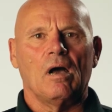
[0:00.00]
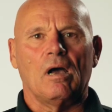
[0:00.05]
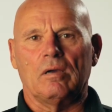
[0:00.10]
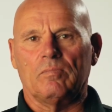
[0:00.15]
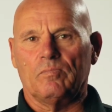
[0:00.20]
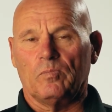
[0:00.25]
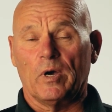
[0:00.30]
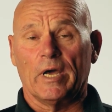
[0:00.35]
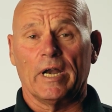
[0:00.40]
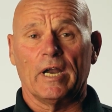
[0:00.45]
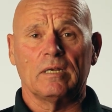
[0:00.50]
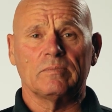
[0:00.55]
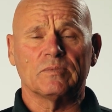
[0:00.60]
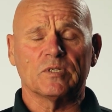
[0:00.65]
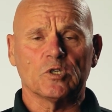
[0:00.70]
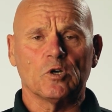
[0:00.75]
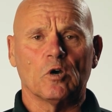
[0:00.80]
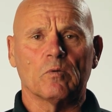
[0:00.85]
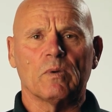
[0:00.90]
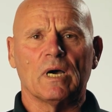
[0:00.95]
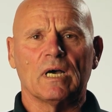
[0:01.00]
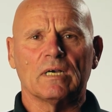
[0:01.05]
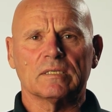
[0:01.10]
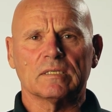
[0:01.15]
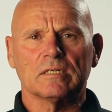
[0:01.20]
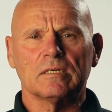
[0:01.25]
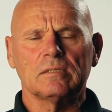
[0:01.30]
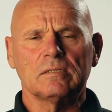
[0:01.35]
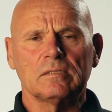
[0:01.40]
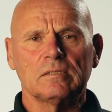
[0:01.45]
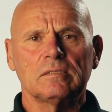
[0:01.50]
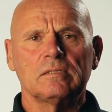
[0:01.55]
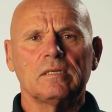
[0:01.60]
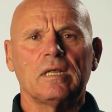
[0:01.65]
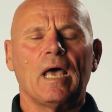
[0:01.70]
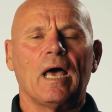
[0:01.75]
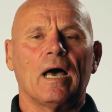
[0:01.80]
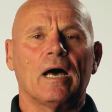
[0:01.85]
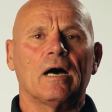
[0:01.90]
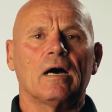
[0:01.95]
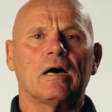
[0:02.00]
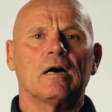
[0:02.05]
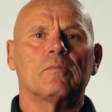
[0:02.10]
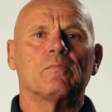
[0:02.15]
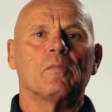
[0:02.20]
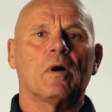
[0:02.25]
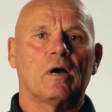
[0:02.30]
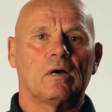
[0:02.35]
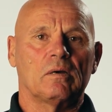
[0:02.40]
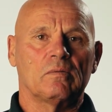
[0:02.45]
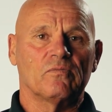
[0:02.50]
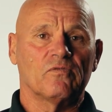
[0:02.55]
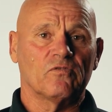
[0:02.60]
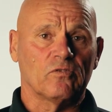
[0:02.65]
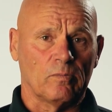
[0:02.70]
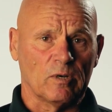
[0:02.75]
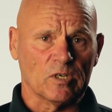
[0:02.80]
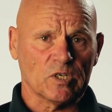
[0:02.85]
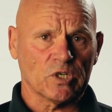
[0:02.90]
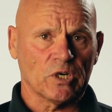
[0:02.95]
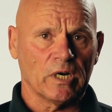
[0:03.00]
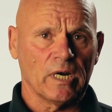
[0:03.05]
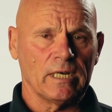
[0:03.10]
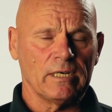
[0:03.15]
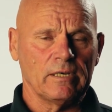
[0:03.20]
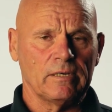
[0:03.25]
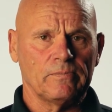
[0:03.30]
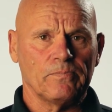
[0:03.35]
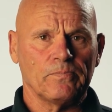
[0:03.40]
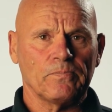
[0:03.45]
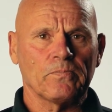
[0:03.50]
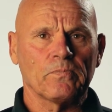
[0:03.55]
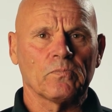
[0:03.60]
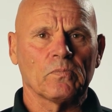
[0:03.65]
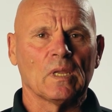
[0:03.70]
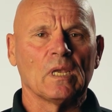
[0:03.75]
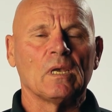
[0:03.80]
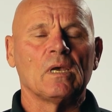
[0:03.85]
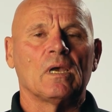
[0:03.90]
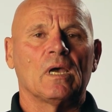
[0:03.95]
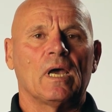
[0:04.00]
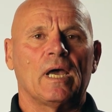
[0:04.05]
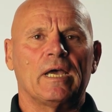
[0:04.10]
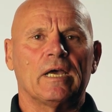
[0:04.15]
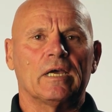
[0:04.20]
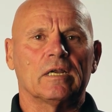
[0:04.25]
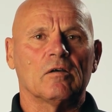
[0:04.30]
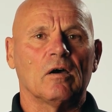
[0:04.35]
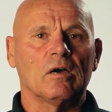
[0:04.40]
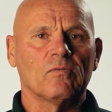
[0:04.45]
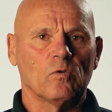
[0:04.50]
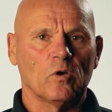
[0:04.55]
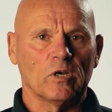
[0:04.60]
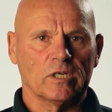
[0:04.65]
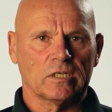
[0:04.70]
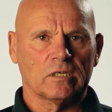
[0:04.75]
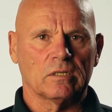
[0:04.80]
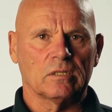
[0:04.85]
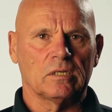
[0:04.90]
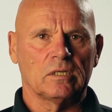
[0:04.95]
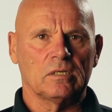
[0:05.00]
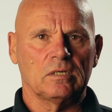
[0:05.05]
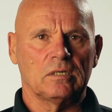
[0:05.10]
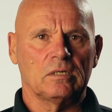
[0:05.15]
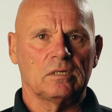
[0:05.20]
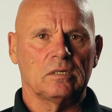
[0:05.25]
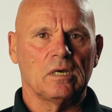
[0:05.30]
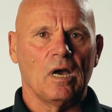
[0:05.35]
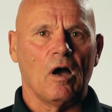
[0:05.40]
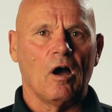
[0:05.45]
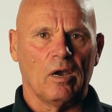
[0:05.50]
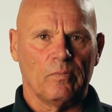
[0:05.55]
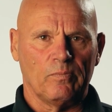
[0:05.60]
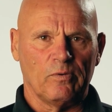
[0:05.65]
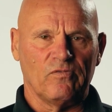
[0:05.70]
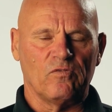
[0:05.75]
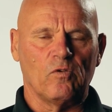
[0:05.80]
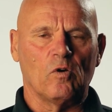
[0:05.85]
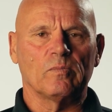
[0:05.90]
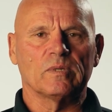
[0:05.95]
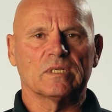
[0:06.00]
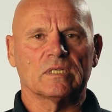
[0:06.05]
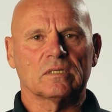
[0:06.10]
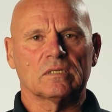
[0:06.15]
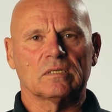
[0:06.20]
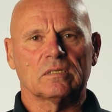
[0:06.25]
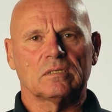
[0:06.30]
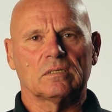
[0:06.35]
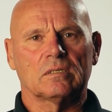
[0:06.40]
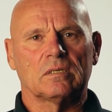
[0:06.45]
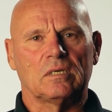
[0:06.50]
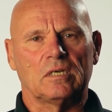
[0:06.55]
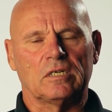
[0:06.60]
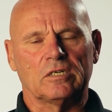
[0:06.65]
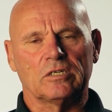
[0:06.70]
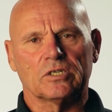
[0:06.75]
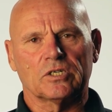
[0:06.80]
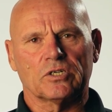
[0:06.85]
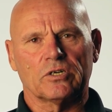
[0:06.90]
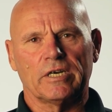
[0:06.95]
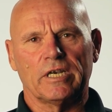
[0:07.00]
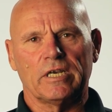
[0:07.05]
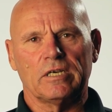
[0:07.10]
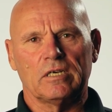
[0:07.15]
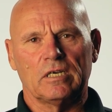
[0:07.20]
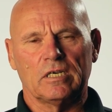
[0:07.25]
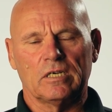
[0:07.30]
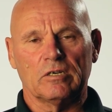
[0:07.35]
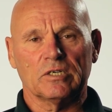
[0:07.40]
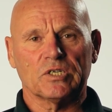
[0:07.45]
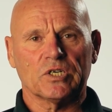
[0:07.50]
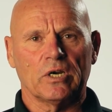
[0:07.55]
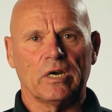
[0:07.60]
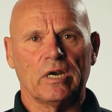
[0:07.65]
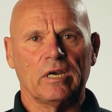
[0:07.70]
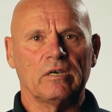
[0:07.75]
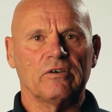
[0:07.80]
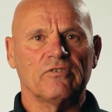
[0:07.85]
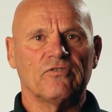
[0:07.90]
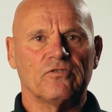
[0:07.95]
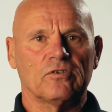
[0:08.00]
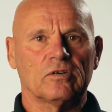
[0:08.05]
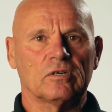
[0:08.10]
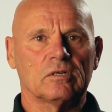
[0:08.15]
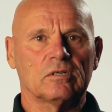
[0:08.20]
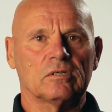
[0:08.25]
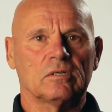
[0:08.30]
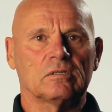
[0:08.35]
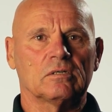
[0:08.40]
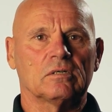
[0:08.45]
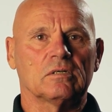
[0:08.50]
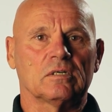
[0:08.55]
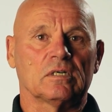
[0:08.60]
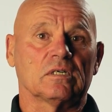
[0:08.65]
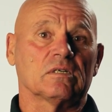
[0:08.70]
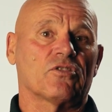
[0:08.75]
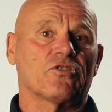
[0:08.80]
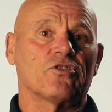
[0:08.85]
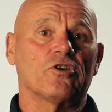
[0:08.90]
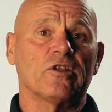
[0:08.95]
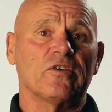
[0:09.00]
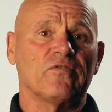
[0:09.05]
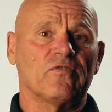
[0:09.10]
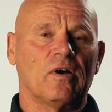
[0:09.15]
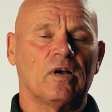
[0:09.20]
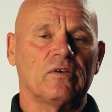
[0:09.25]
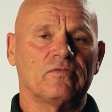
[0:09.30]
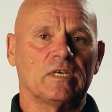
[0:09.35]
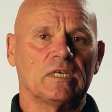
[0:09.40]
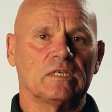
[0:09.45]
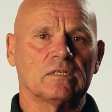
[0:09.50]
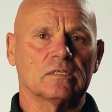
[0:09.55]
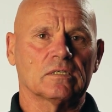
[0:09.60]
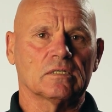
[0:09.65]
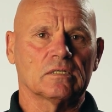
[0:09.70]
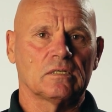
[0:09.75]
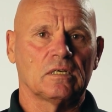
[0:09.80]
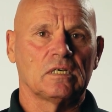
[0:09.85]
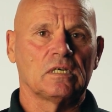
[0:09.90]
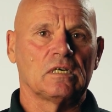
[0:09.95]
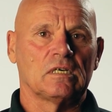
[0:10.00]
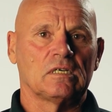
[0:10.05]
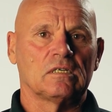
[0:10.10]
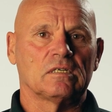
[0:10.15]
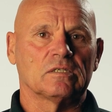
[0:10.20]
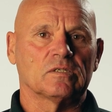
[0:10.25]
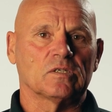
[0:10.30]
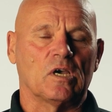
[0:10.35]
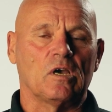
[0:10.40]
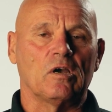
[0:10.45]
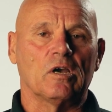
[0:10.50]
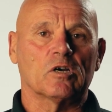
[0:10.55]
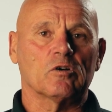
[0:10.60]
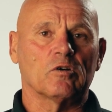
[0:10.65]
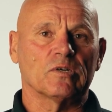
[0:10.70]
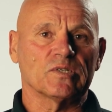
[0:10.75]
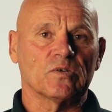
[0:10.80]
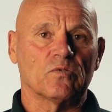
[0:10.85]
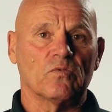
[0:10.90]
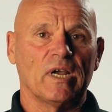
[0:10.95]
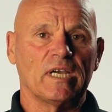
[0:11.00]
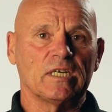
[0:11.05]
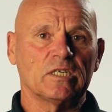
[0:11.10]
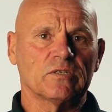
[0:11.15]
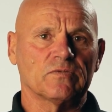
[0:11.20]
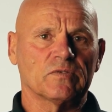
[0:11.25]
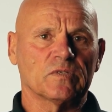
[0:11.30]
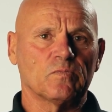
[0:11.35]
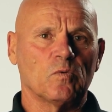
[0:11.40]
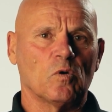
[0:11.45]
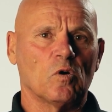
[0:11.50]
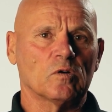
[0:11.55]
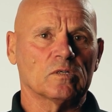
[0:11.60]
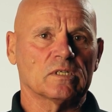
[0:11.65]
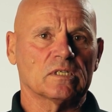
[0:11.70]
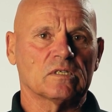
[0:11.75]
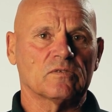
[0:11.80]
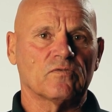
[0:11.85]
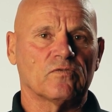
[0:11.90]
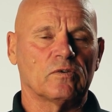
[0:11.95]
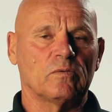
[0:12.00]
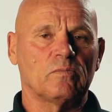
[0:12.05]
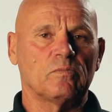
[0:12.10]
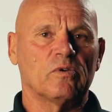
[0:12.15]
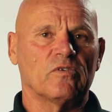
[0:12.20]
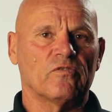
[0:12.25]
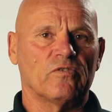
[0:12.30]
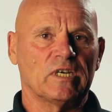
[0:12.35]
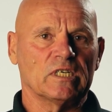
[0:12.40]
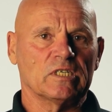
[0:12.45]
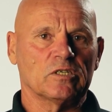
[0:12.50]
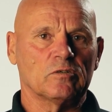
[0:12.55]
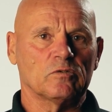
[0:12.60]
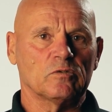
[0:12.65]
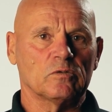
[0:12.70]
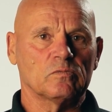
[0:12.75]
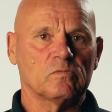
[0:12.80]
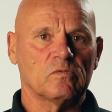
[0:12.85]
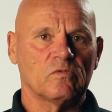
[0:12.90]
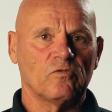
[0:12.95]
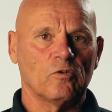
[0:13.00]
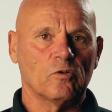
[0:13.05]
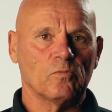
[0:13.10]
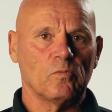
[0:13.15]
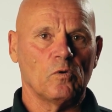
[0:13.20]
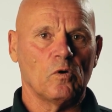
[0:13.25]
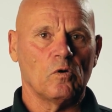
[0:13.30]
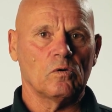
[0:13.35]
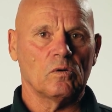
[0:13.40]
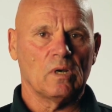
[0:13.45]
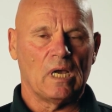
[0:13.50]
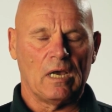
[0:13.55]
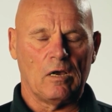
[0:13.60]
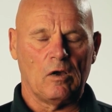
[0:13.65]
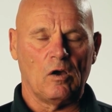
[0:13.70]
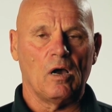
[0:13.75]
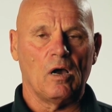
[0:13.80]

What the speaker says: Hi, my name's John Marsden. I'm from Australia and I've worked in the high performance industry in Australia for 35 years. So across a range of sports from professional football,